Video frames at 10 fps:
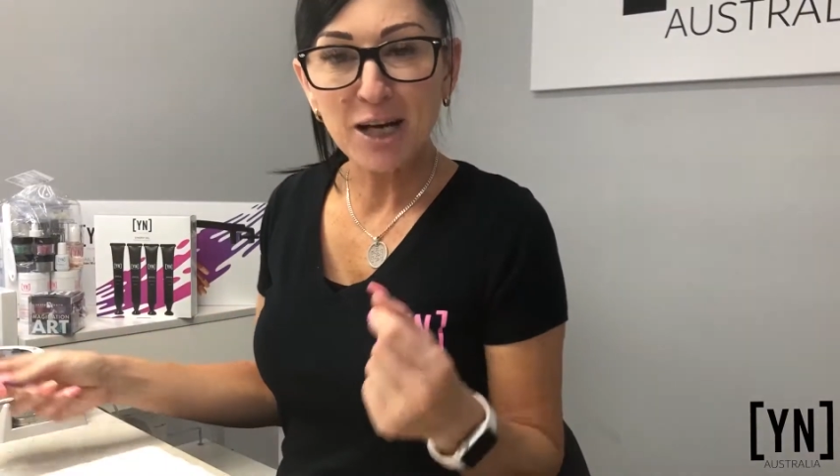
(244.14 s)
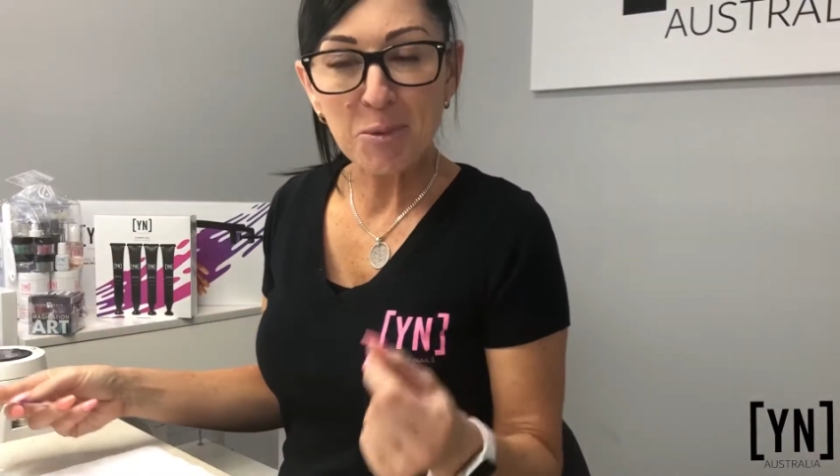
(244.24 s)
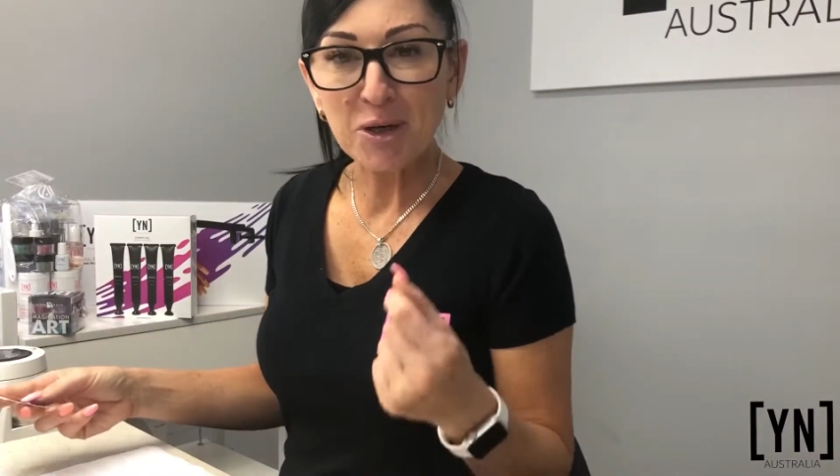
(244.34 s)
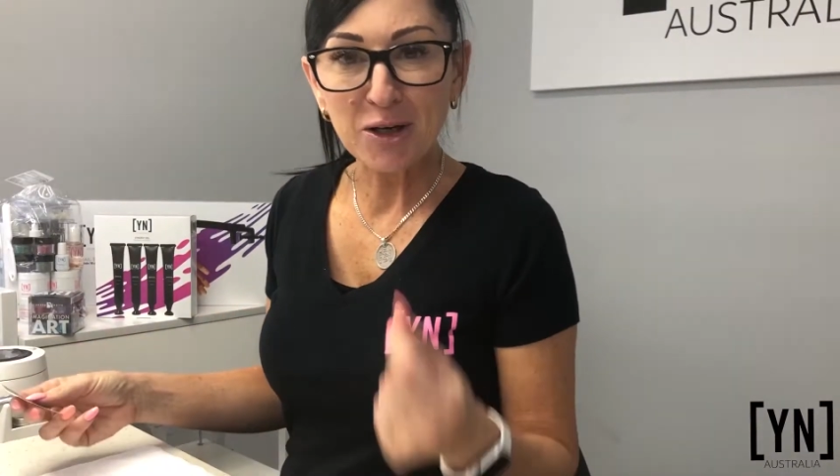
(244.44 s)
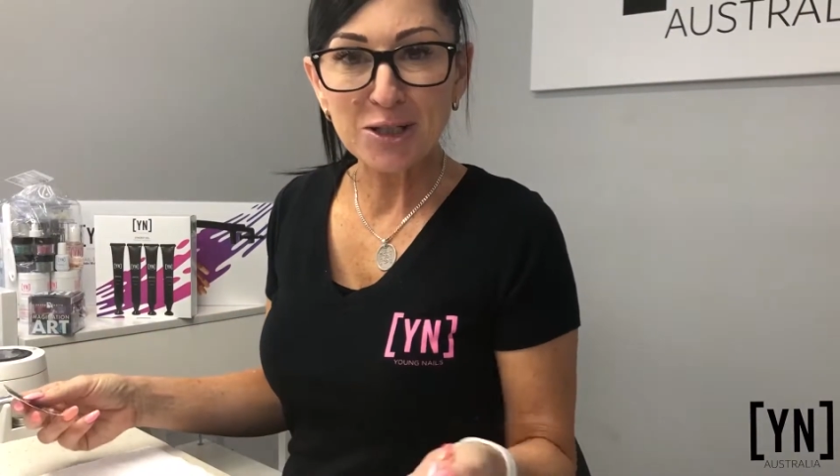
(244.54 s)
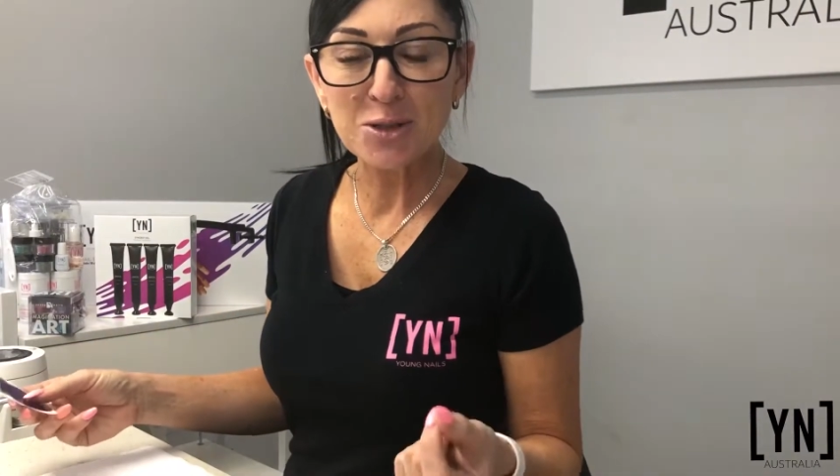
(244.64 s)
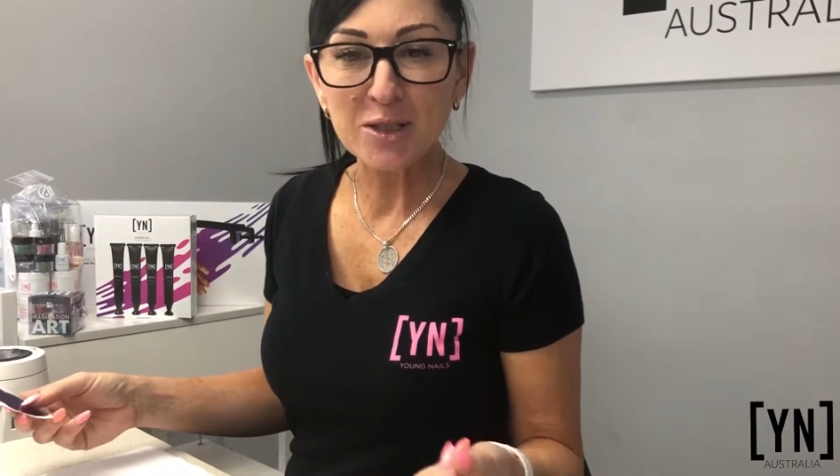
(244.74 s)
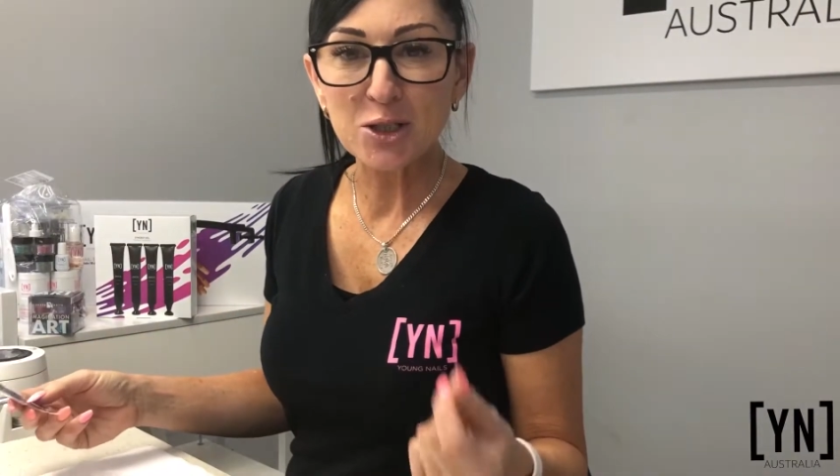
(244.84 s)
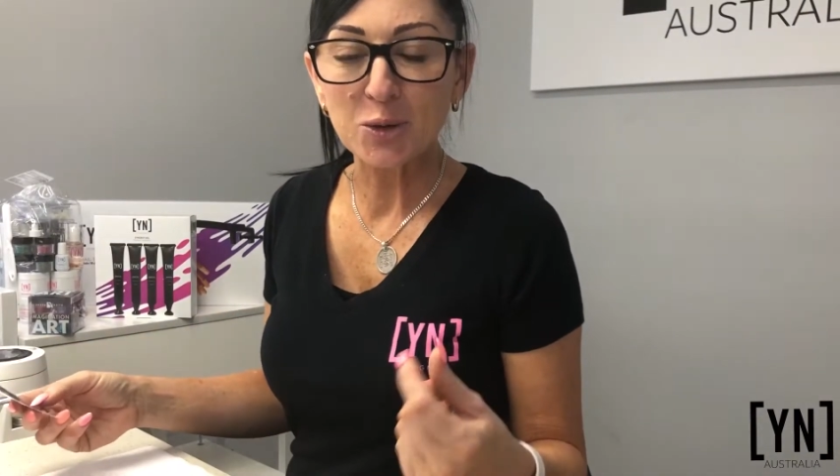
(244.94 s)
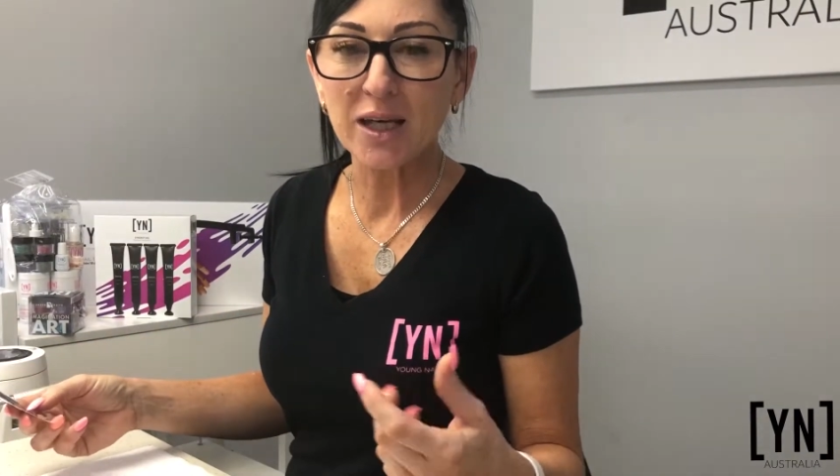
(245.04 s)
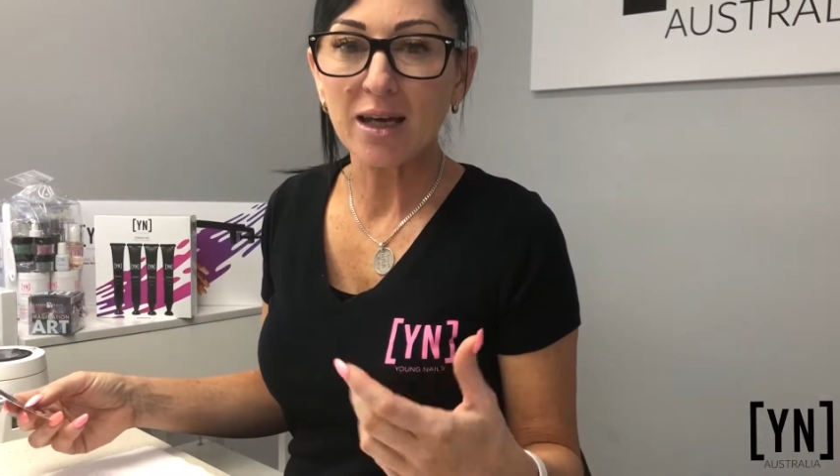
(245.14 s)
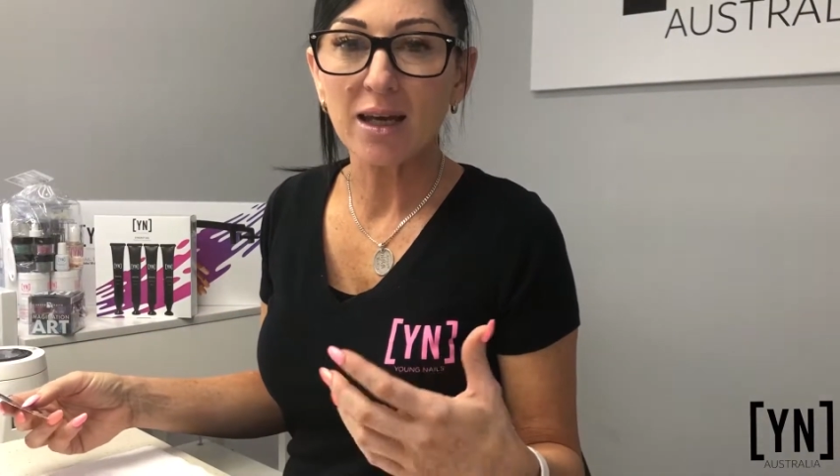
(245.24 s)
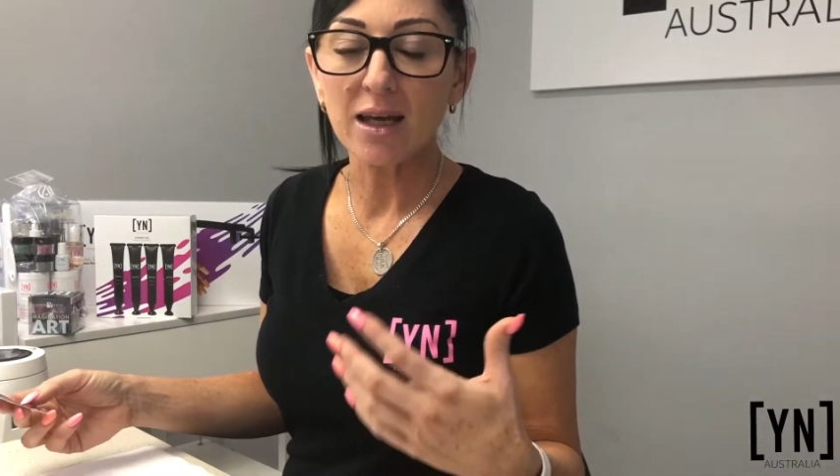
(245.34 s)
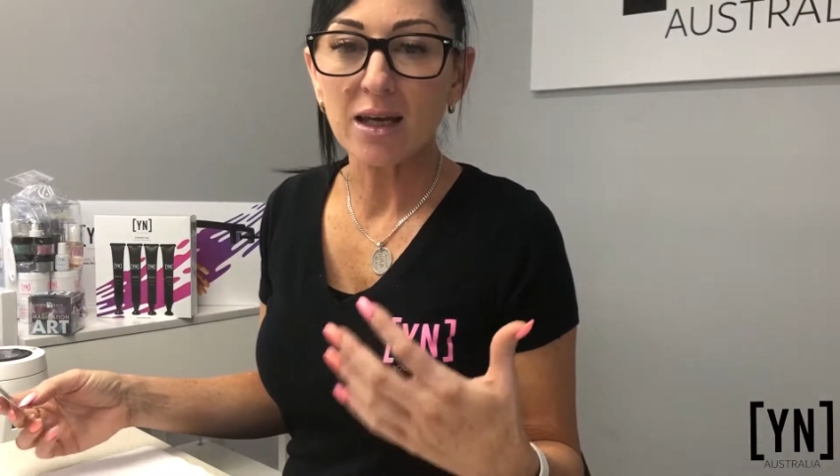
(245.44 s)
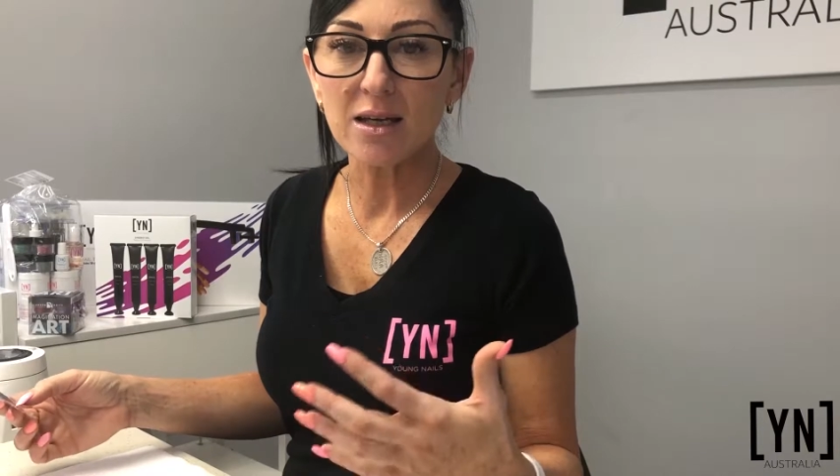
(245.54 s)
that I'm going to be
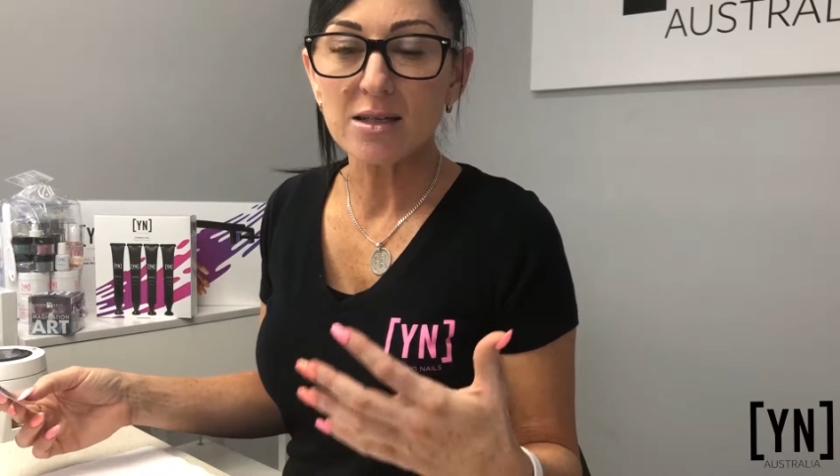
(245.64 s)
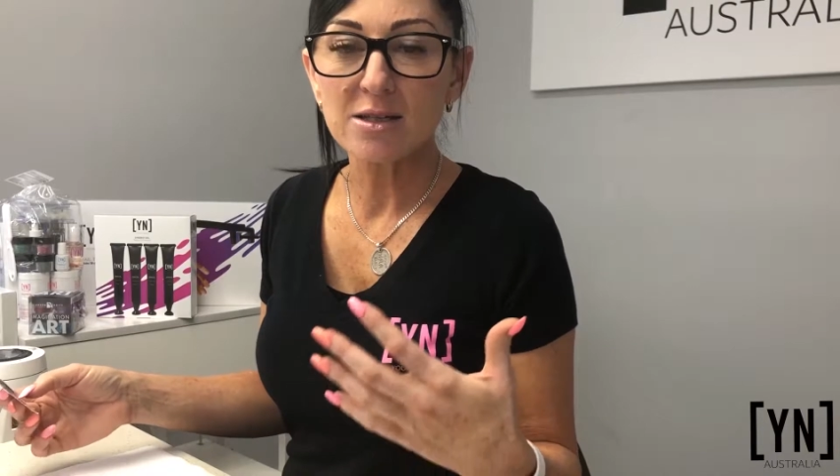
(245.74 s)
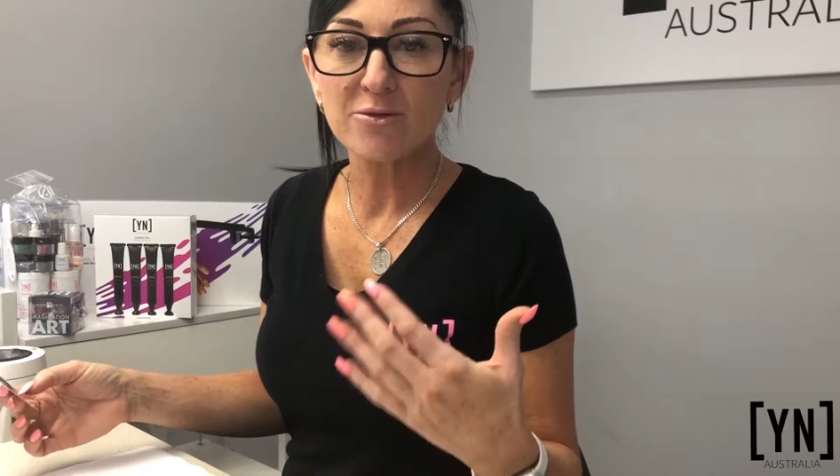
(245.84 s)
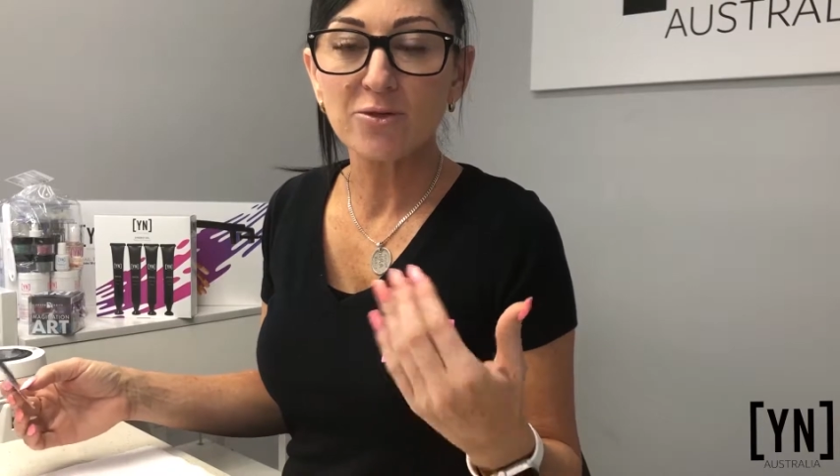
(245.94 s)
doing is